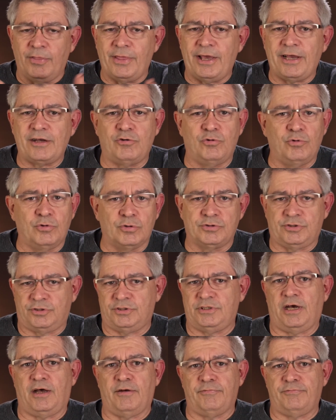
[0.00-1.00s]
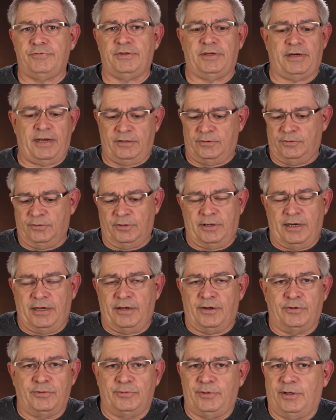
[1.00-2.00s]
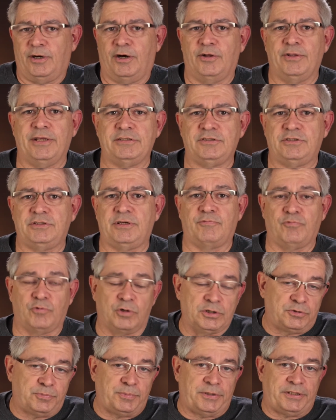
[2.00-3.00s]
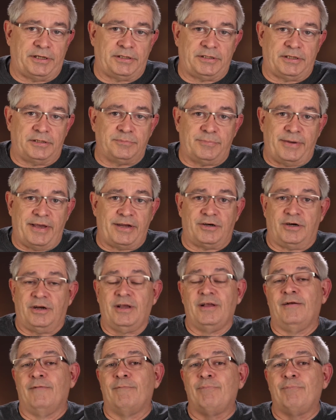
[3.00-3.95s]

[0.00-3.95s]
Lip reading: that cool stuff that I don't know how all that stuff works, but that doesn't matter.